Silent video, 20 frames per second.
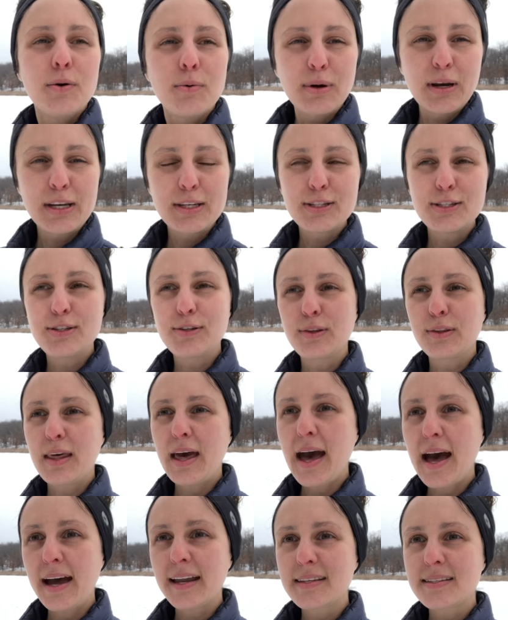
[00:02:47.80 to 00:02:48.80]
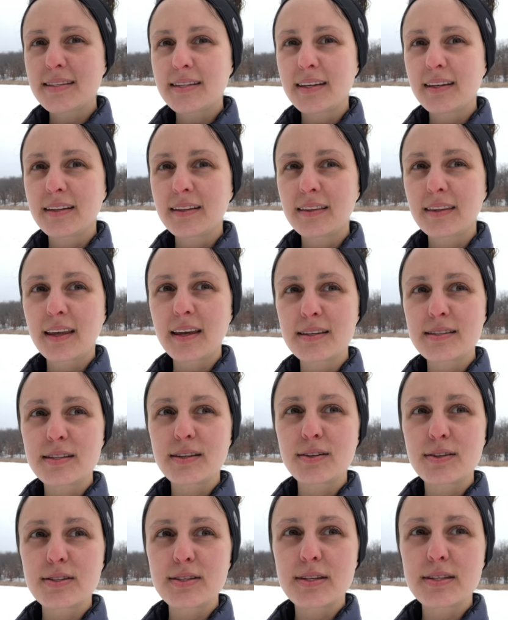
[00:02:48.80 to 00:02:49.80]
wanted to do that because
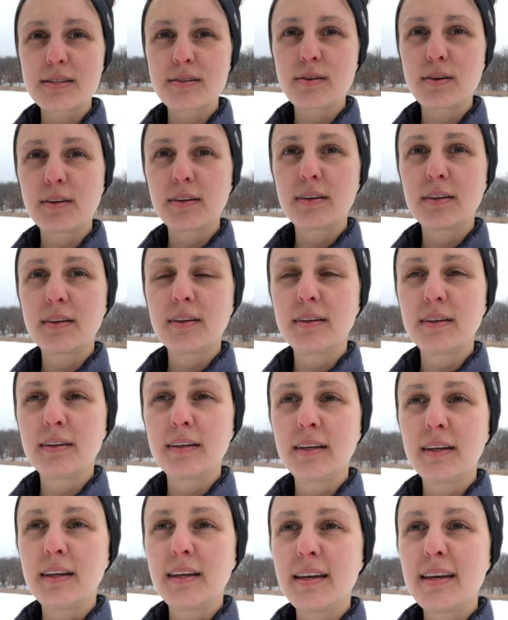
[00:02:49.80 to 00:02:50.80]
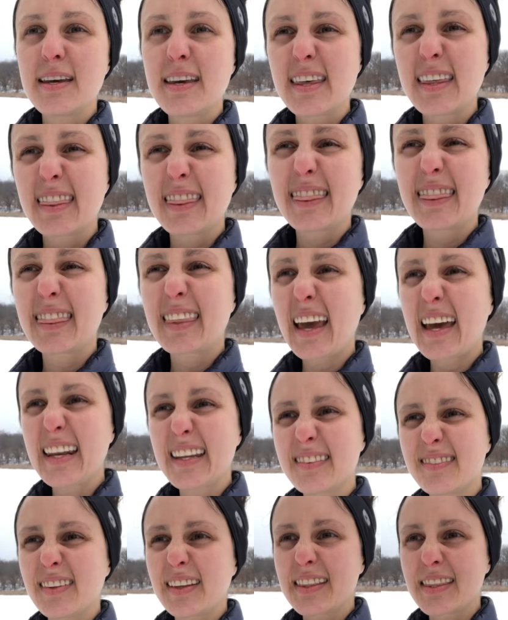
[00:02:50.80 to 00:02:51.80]
there's this
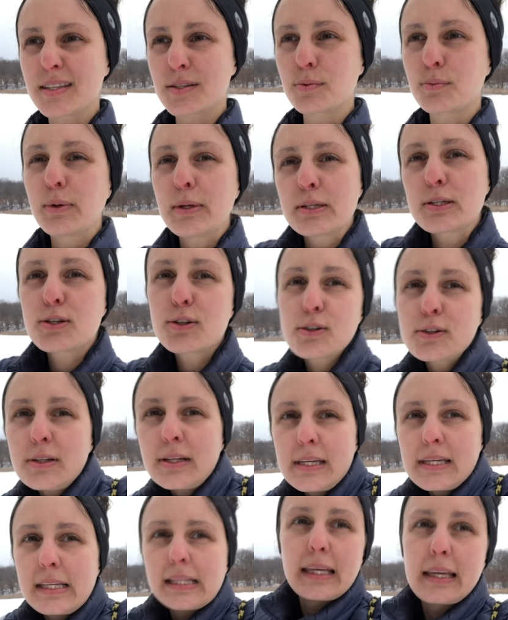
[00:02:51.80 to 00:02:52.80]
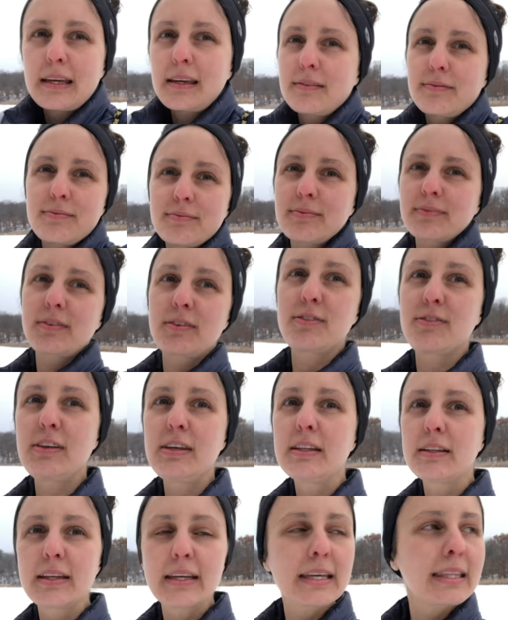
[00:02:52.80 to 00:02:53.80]
kind of like this wintry, like
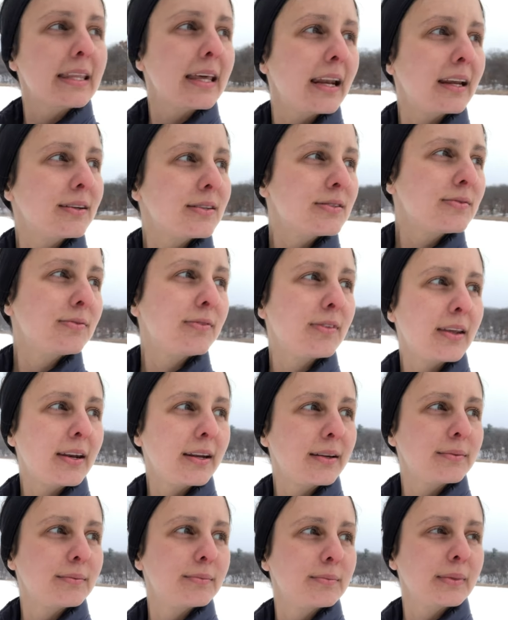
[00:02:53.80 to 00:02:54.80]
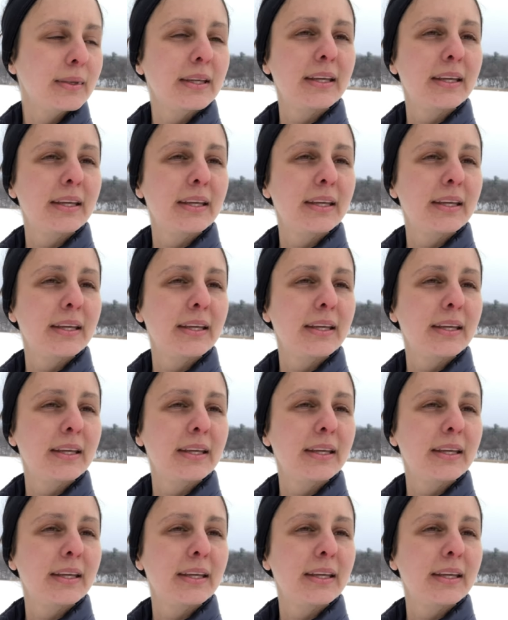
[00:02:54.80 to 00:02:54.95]
feeling that I was that I'm